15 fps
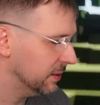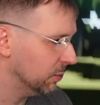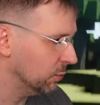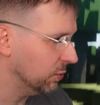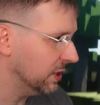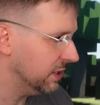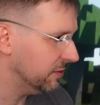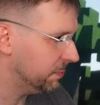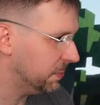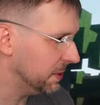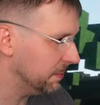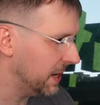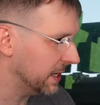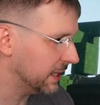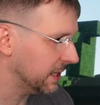we've been
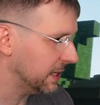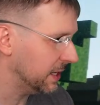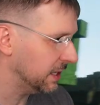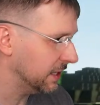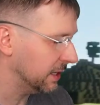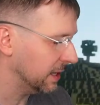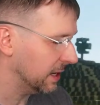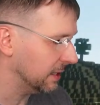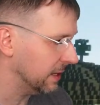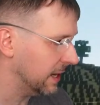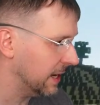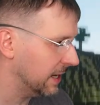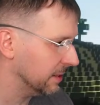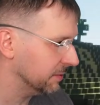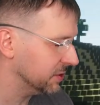making a
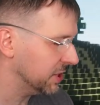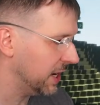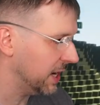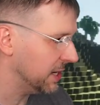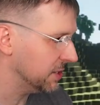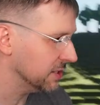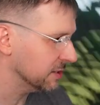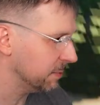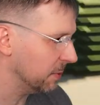lot of changes,